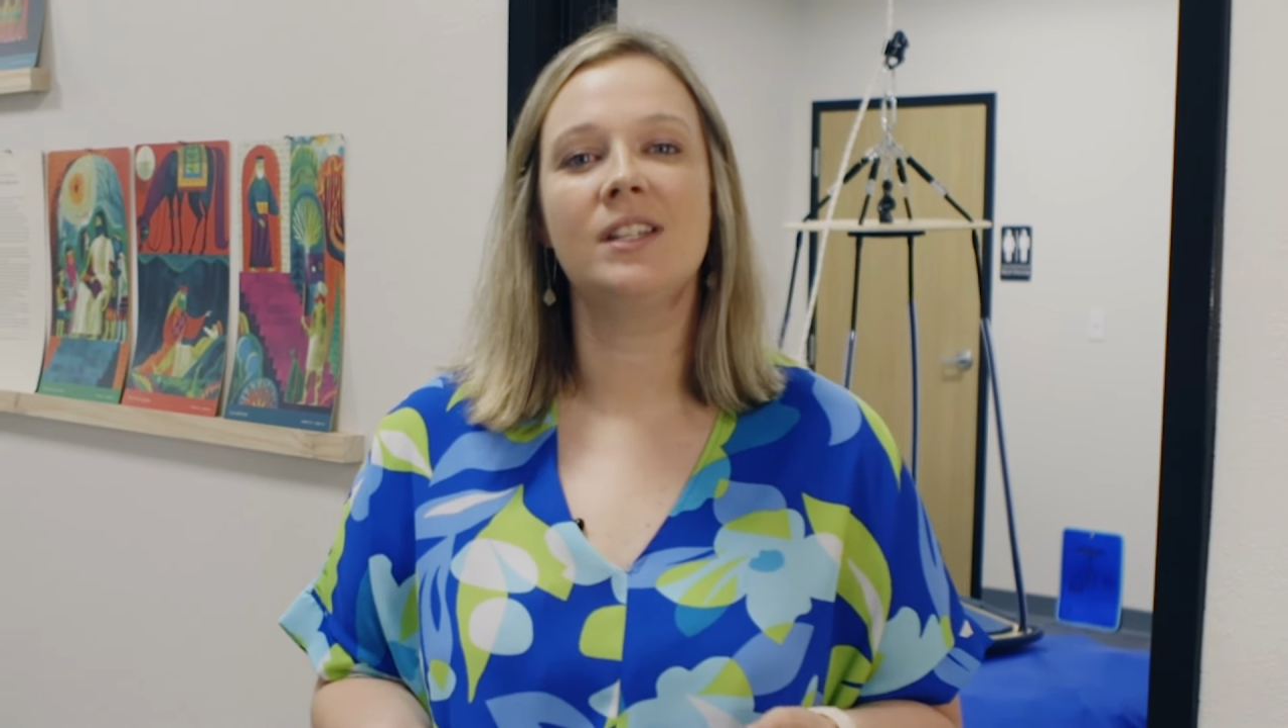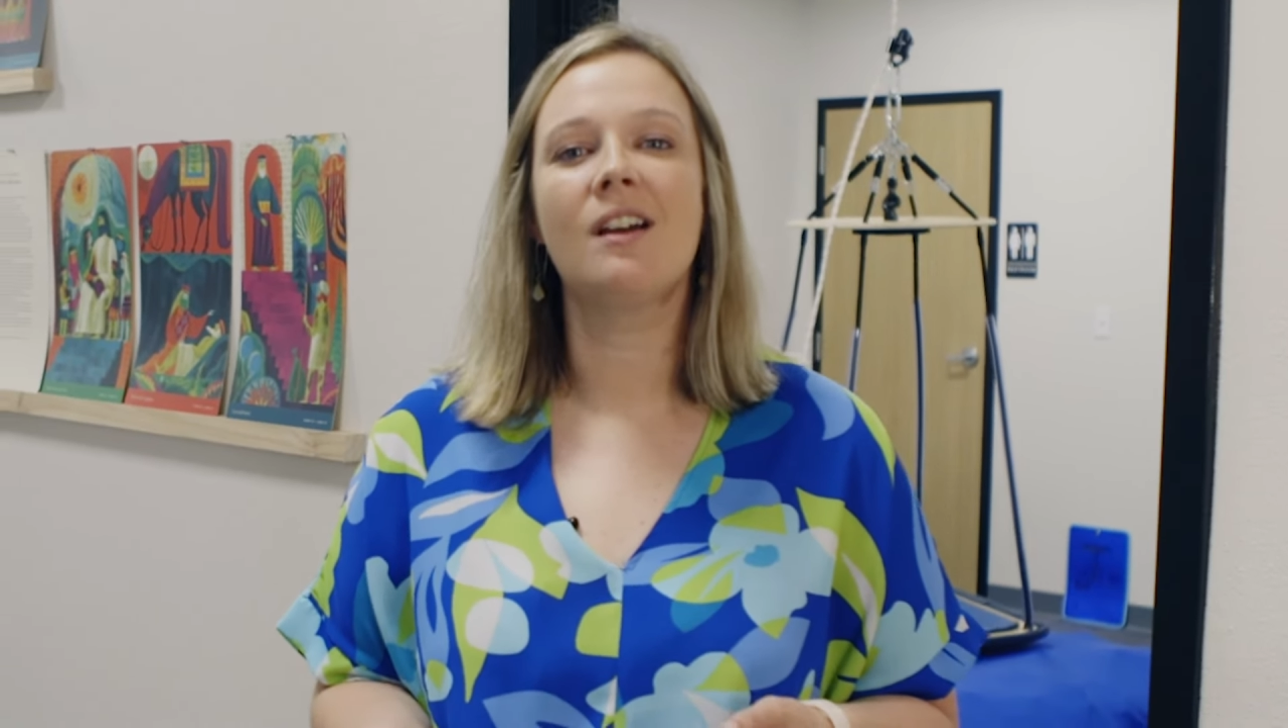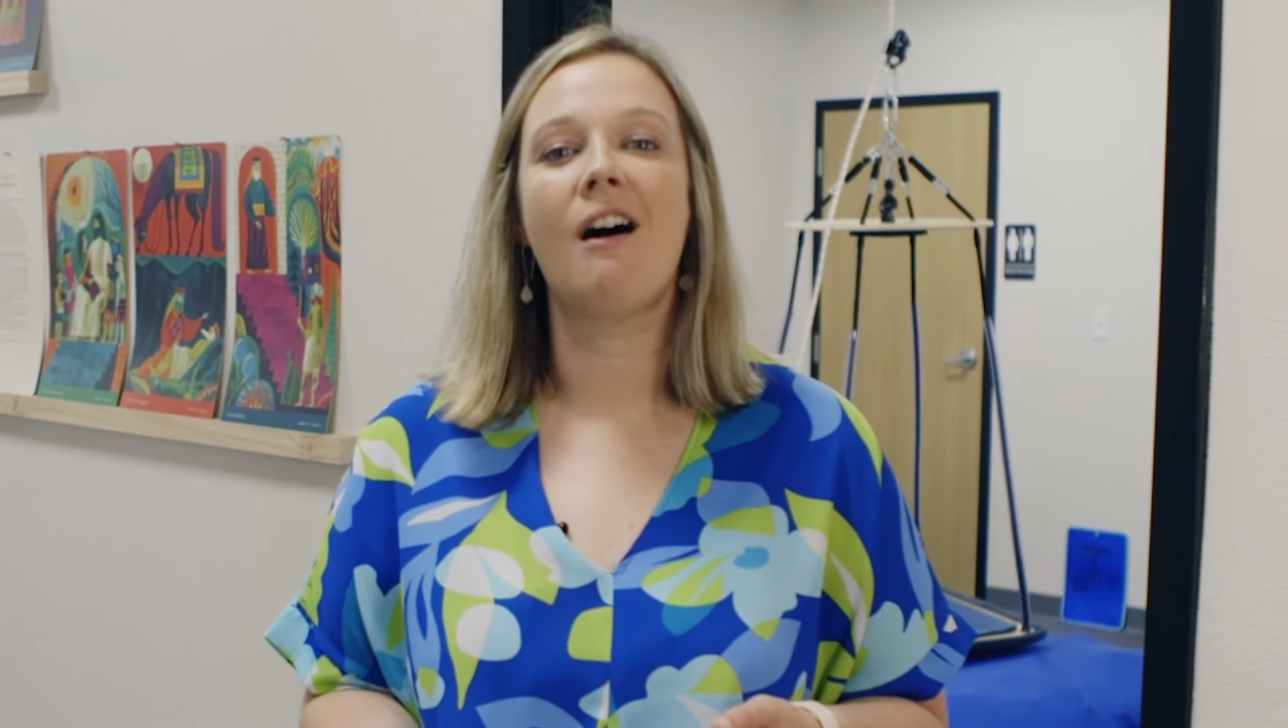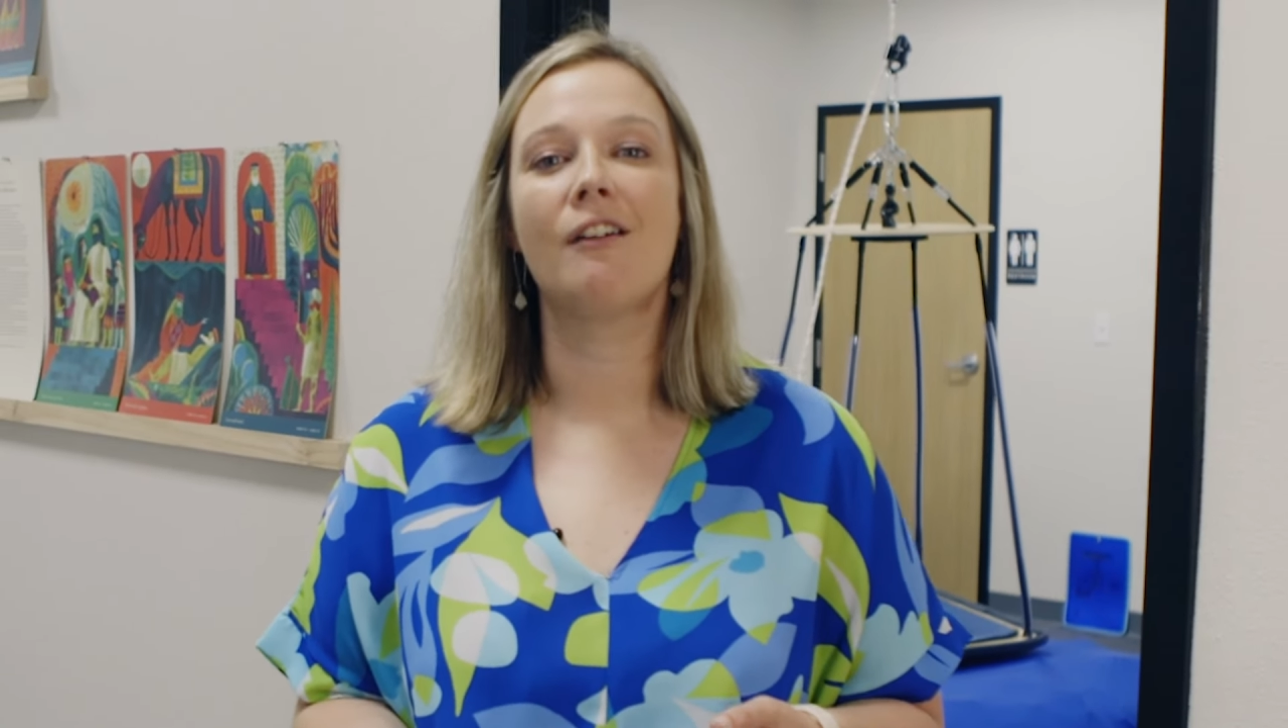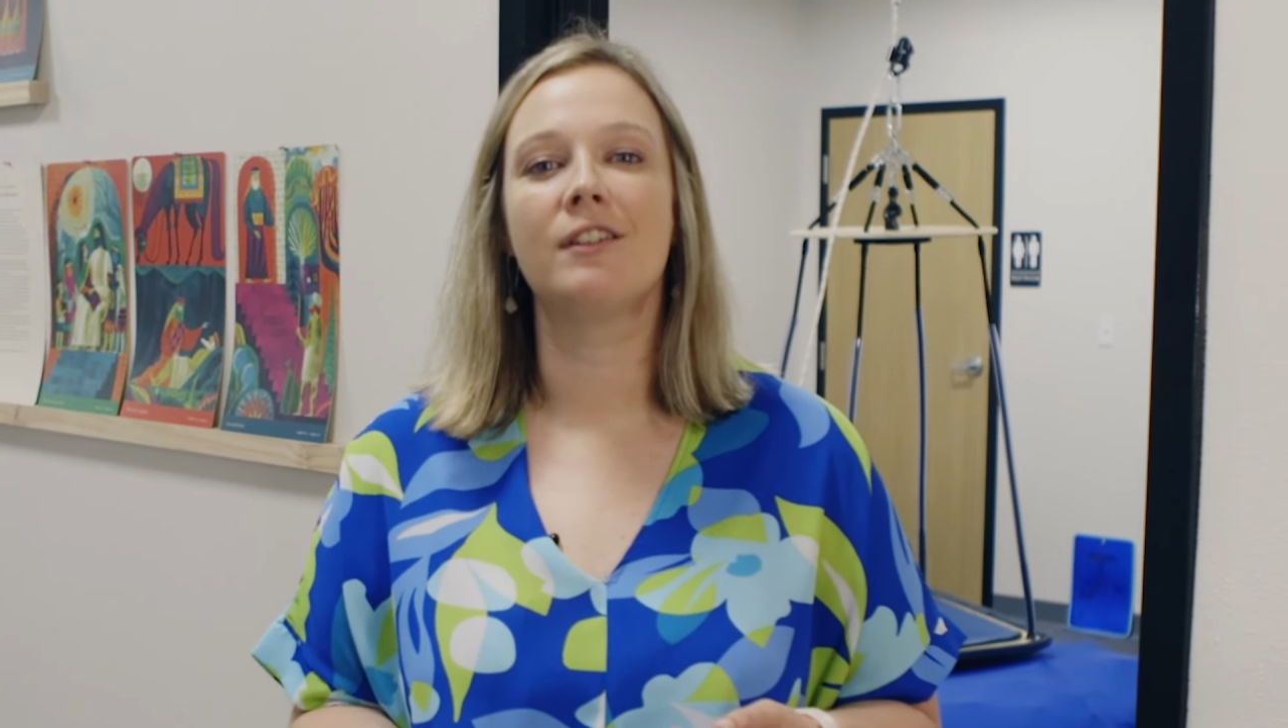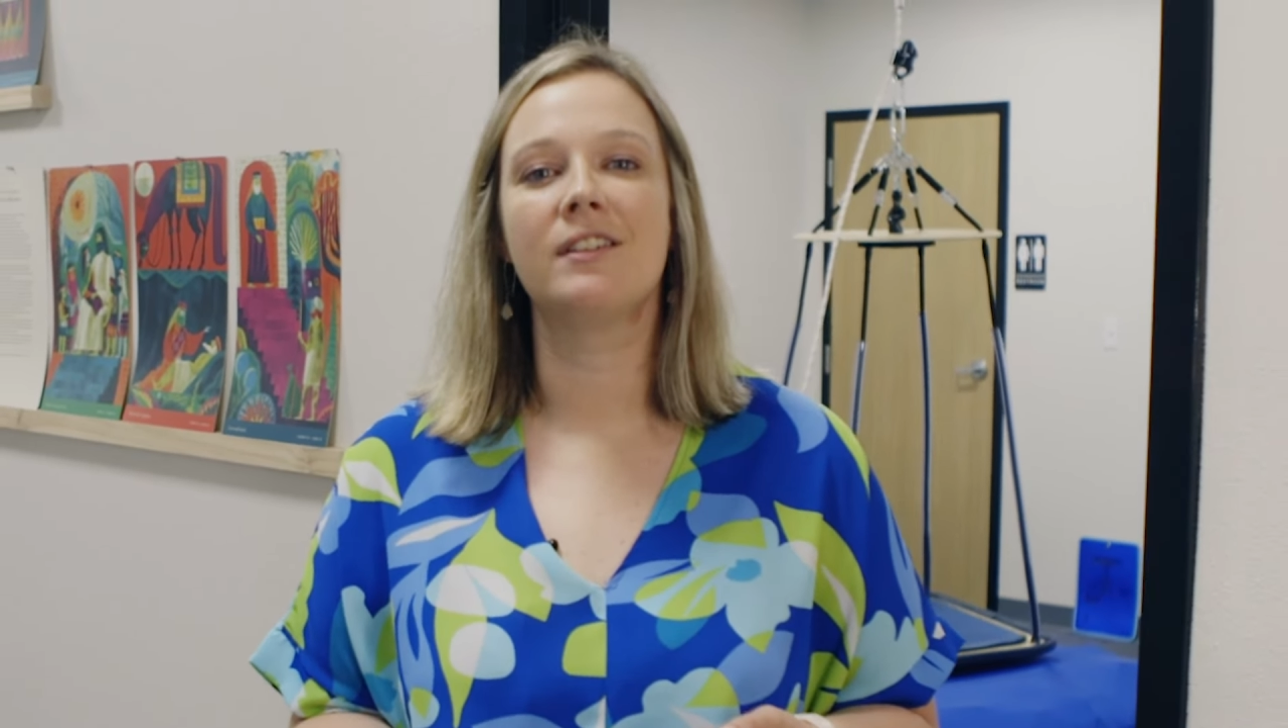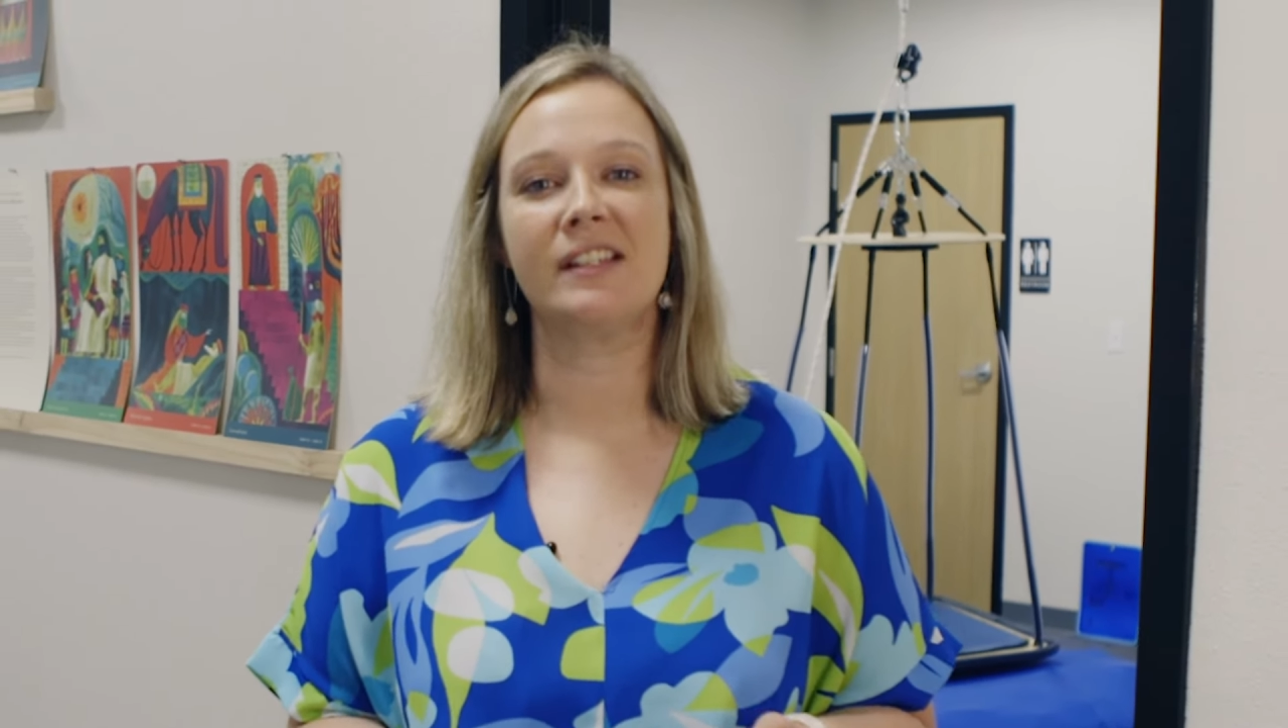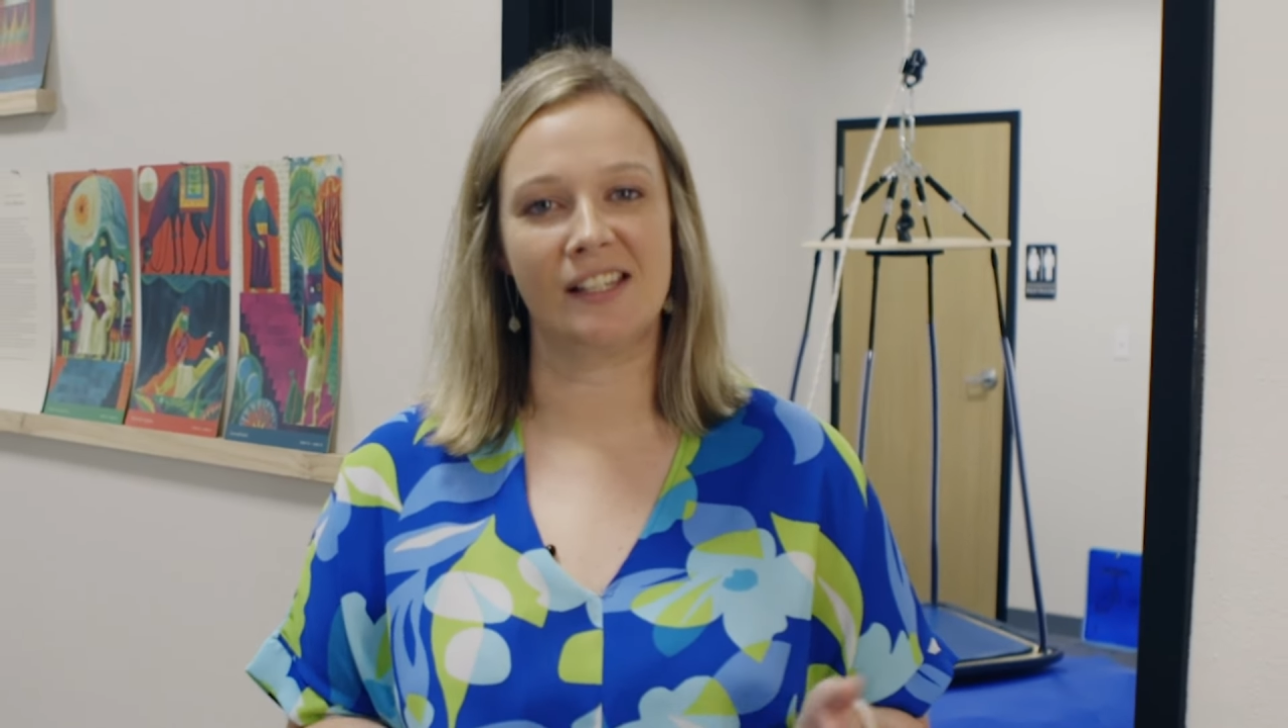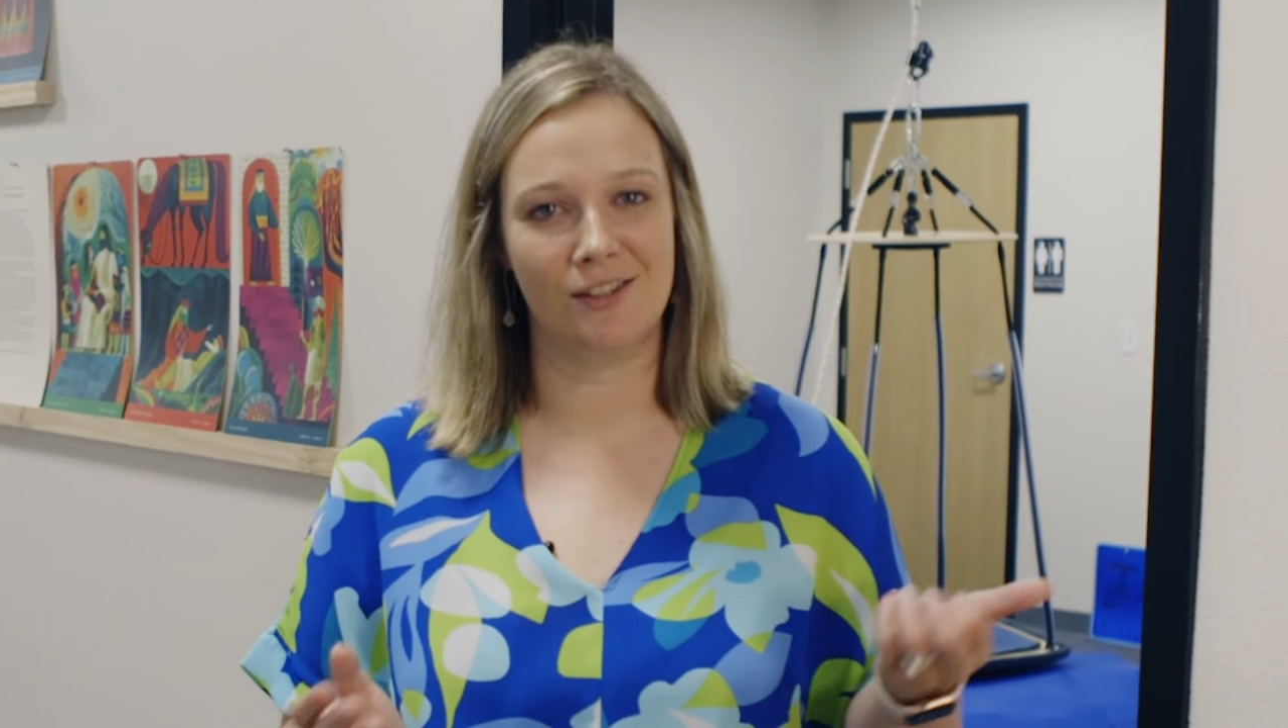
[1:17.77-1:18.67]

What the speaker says: to offer this